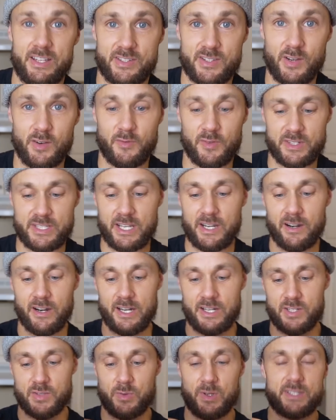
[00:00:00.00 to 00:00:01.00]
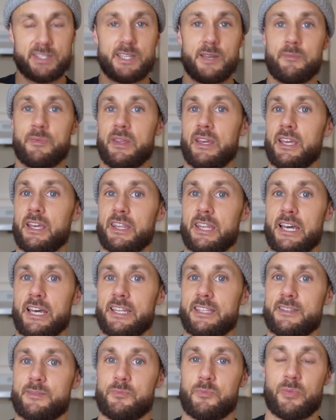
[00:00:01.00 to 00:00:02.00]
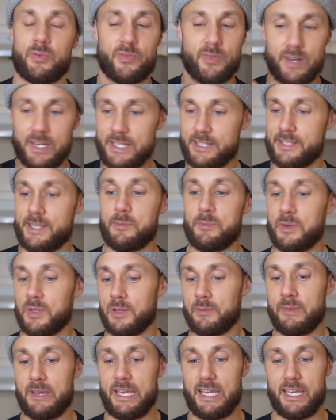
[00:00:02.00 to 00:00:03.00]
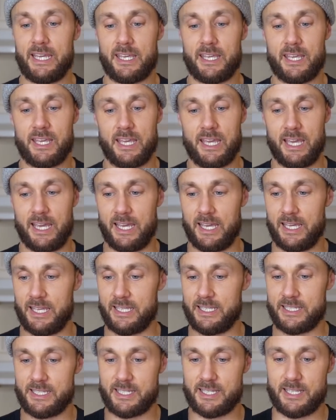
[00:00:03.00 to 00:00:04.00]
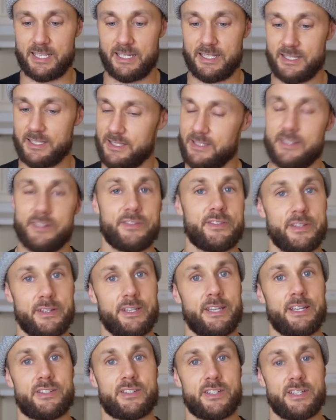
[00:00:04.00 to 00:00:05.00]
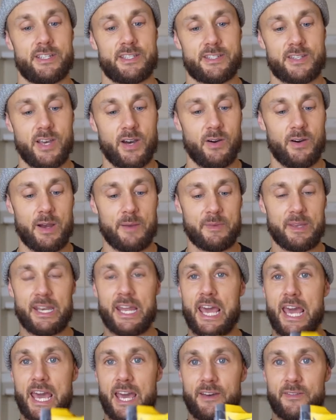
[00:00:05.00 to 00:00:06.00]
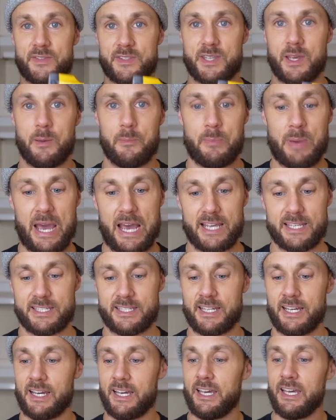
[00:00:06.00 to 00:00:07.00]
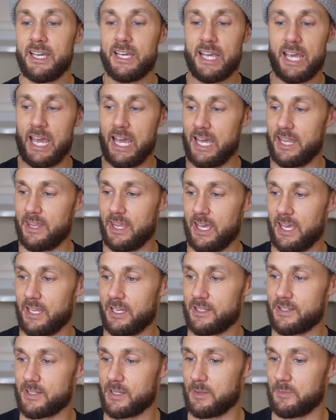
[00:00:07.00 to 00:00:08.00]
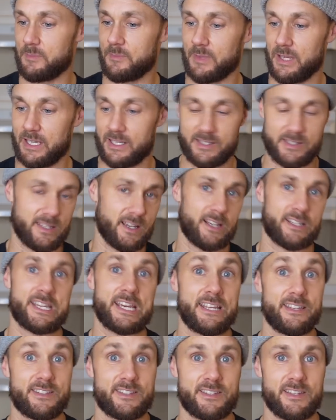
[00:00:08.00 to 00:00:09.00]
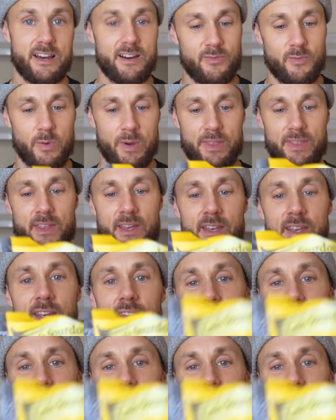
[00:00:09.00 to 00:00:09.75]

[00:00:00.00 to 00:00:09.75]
so for dinner, I just want something that's pretty simple to make and still delicious. So I'm gonna have some pasta and then some like sauteed stuff with it.